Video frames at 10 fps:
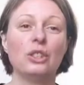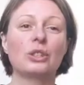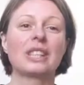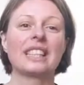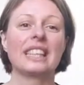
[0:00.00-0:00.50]

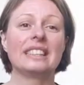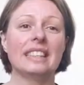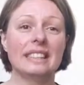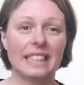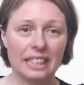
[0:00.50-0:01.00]
looking at
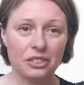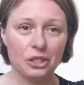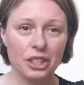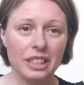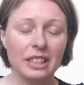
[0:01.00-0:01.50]
the
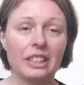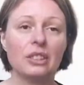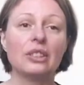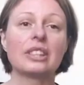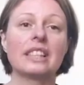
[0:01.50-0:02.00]
nature
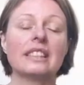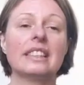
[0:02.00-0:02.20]
and looking at